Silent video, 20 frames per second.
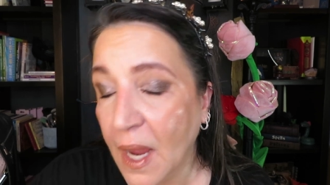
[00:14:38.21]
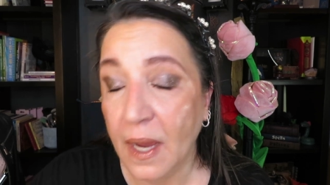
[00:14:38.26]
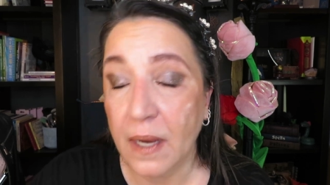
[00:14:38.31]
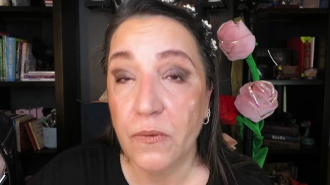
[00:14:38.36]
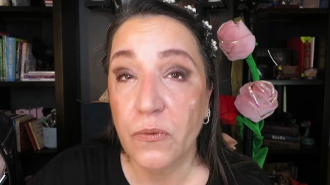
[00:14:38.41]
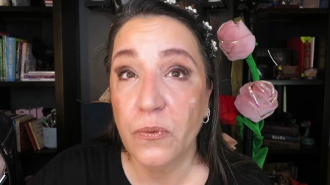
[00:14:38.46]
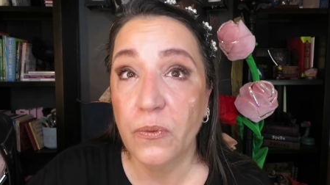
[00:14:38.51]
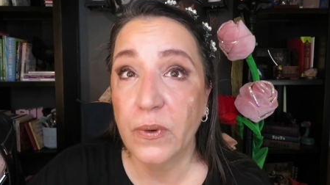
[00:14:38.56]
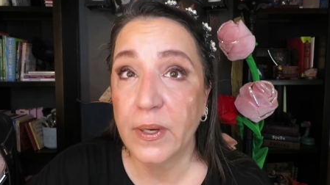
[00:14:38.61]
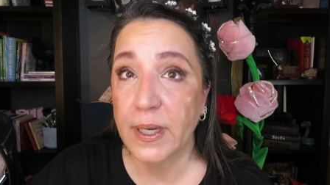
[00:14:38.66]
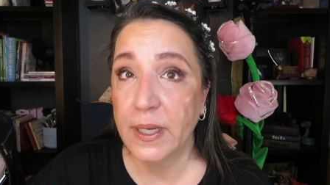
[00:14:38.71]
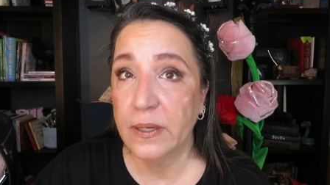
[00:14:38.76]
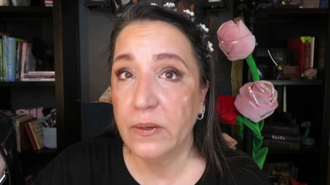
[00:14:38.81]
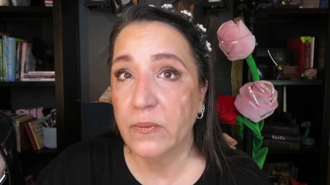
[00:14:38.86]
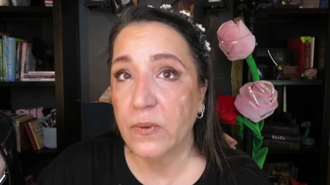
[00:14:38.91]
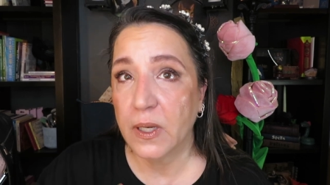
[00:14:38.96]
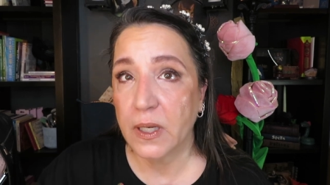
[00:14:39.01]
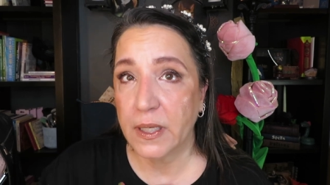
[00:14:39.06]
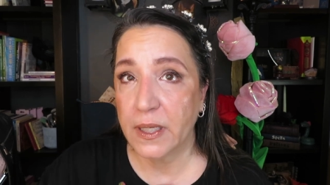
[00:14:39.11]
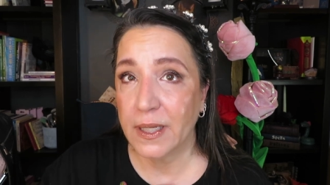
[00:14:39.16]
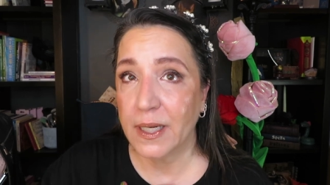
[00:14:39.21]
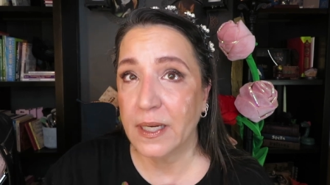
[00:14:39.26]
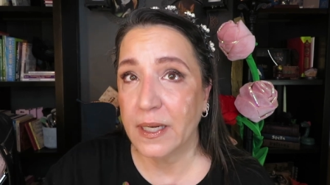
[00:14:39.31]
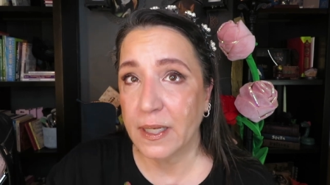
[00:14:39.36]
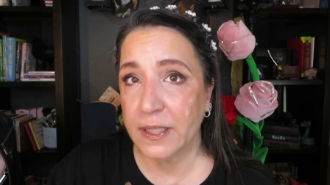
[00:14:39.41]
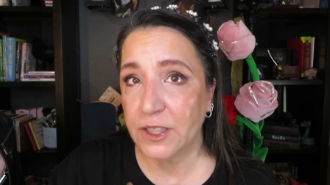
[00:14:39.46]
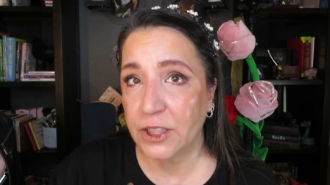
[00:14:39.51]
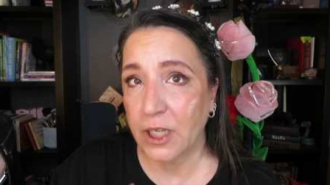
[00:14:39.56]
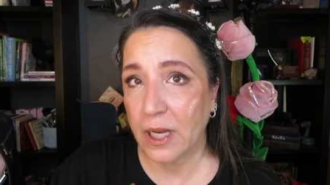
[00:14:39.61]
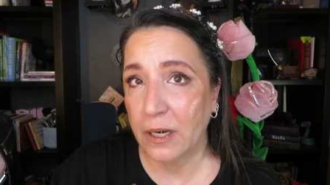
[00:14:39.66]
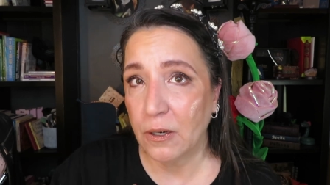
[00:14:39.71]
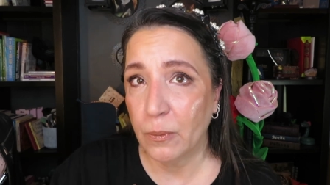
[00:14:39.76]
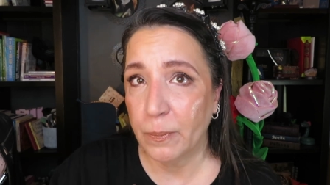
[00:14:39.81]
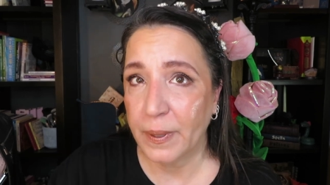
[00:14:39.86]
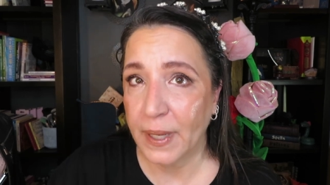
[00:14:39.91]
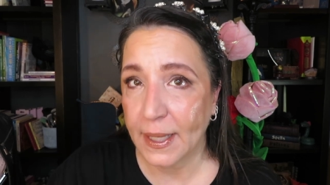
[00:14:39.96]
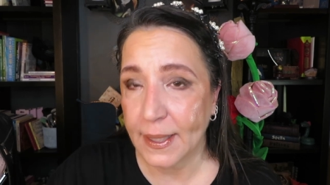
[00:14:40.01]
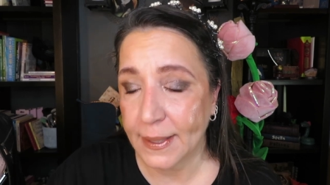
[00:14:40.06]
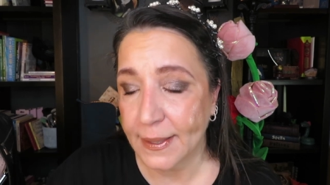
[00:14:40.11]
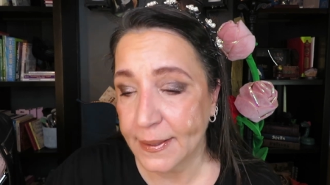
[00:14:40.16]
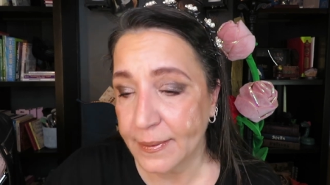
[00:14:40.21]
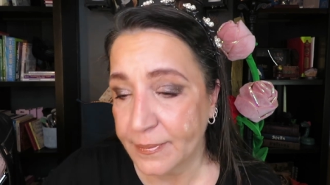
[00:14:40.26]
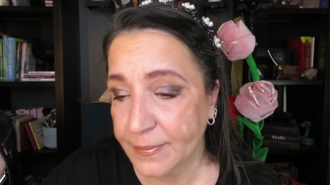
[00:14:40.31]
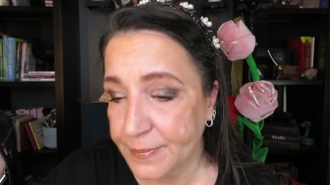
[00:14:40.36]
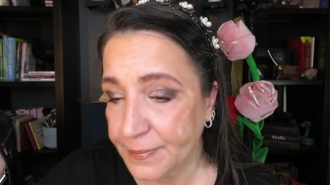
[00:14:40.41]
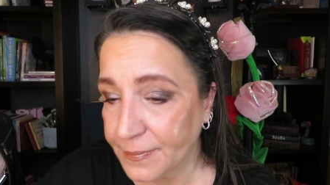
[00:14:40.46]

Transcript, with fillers: I really wanted an eyeshadow palette.